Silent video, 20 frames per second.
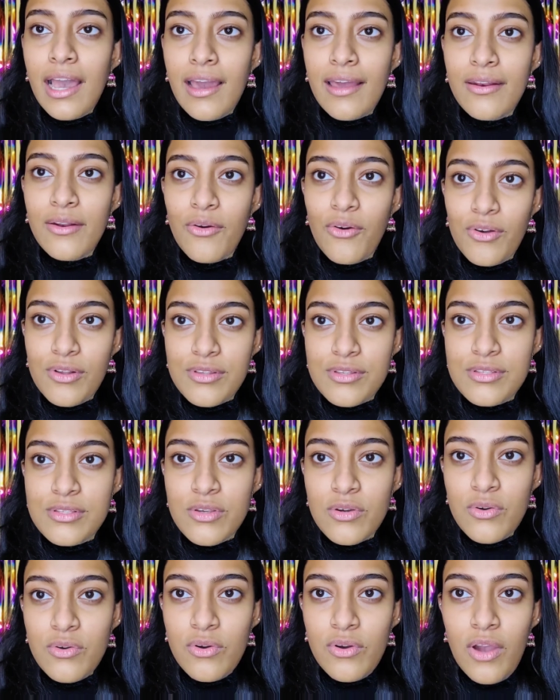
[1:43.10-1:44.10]
And
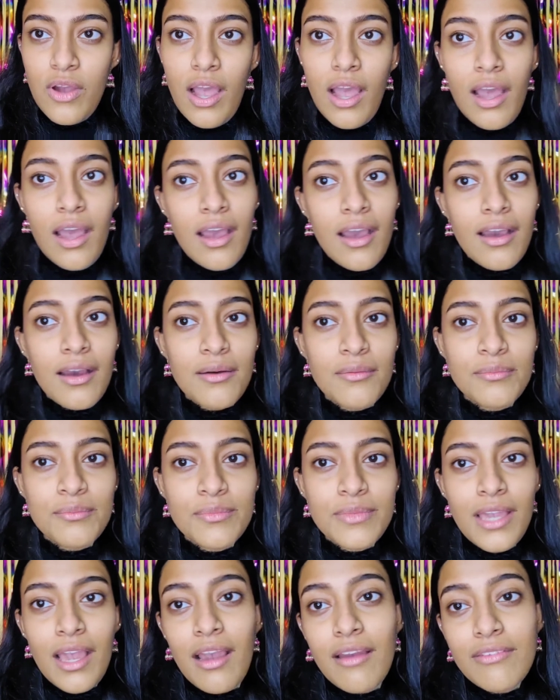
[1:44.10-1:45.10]
also,
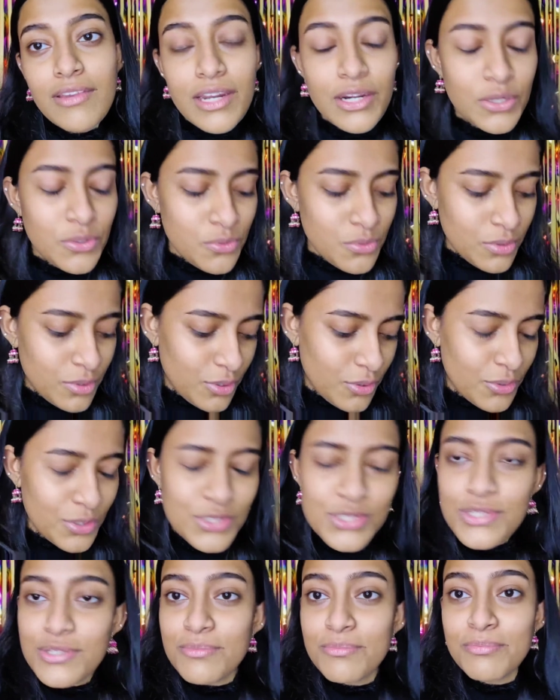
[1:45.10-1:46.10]
yeah, we are too
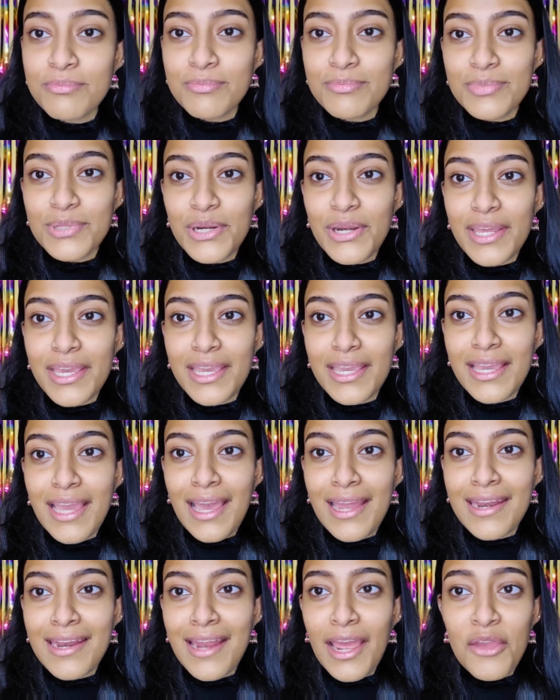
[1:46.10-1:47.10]
close today,
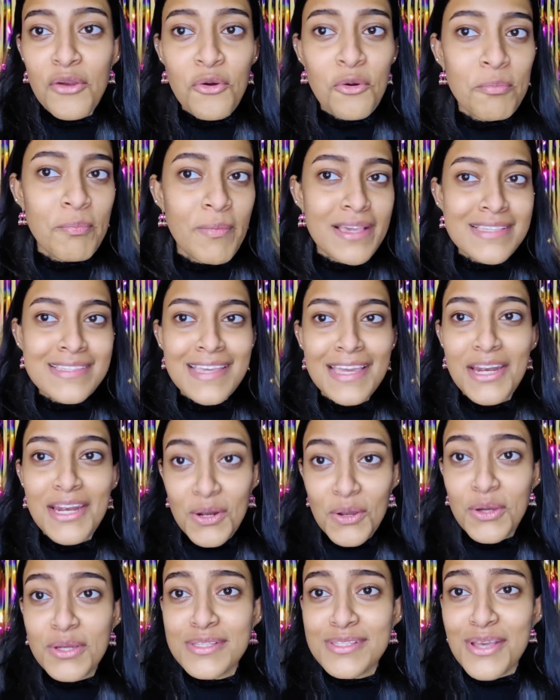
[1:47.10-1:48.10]
and I hope my skin
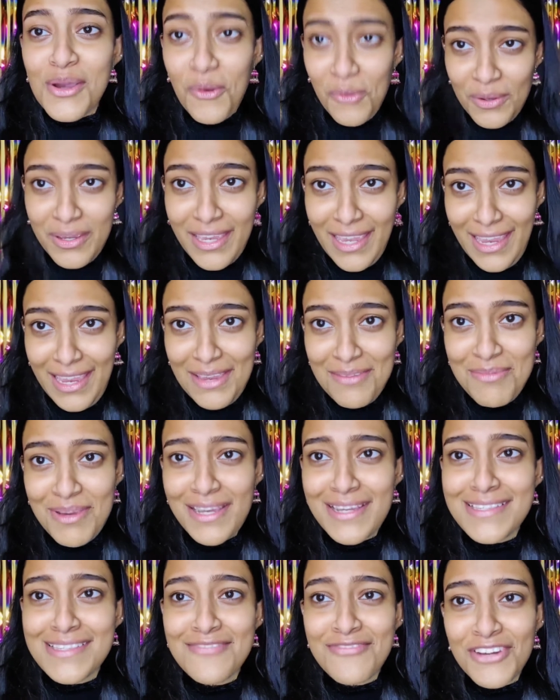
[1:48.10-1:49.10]
looks okay
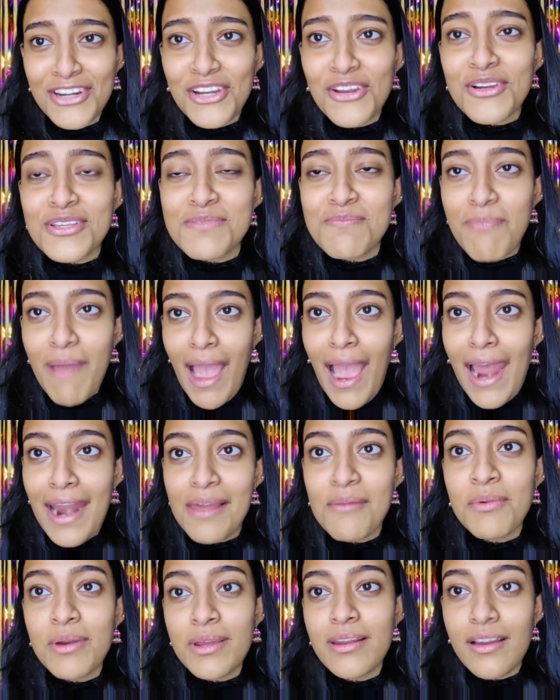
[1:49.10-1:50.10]
because if it looks bad,
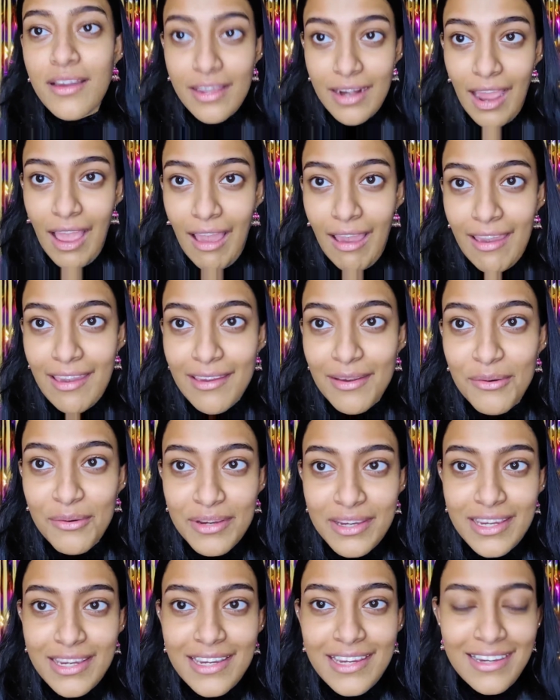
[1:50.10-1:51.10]
I'm gonna cry,
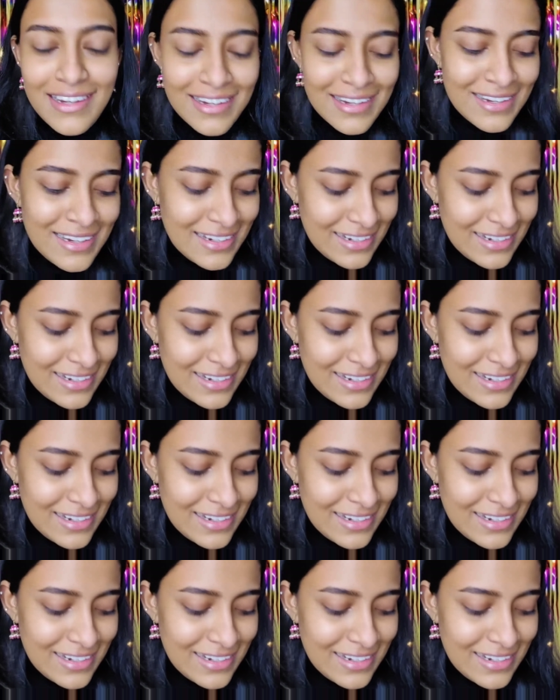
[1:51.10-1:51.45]
okay?